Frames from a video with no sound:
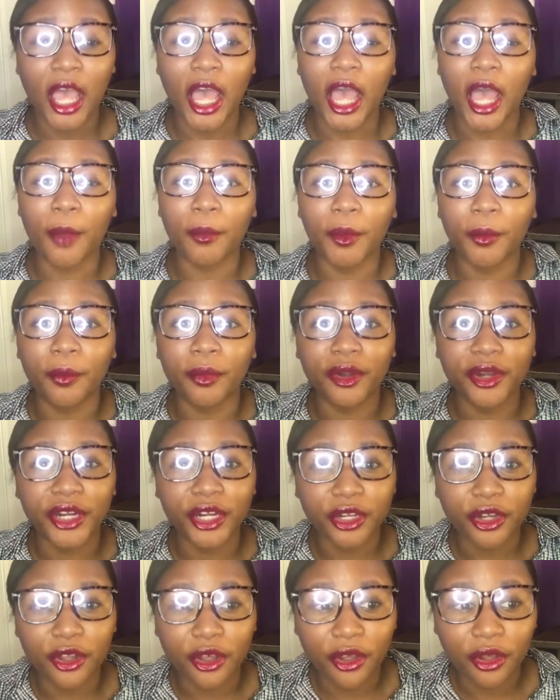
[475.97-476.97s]
I'm a
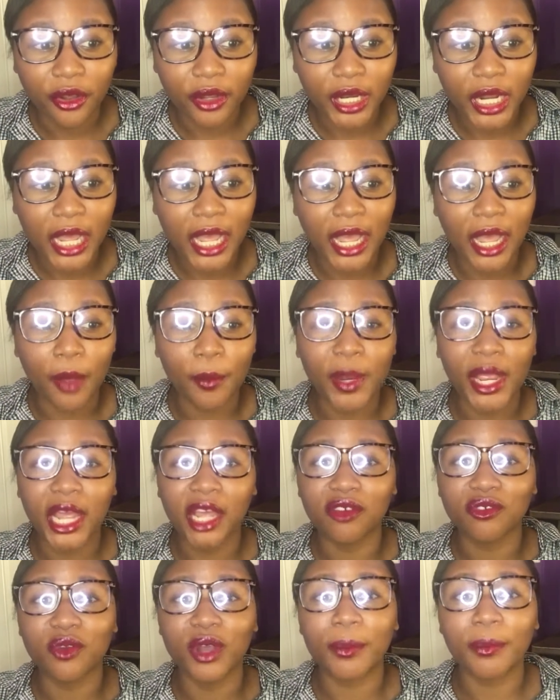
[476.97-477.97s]
breakdown, I may
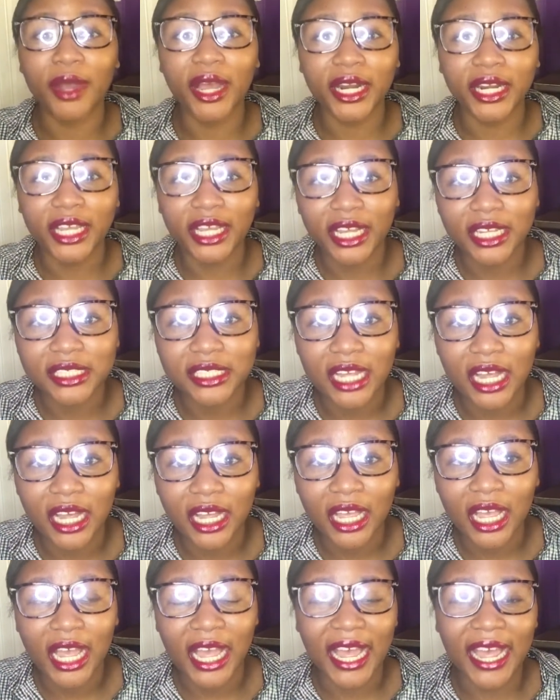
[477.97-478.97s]
have a panic attack,
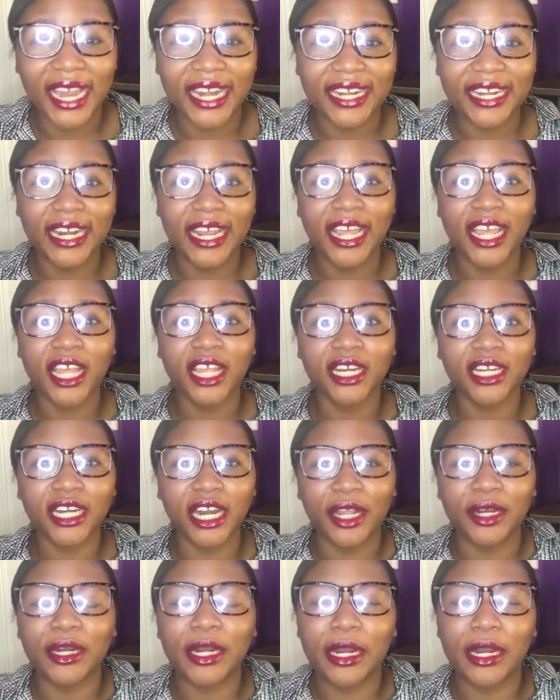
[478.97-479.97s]
and that,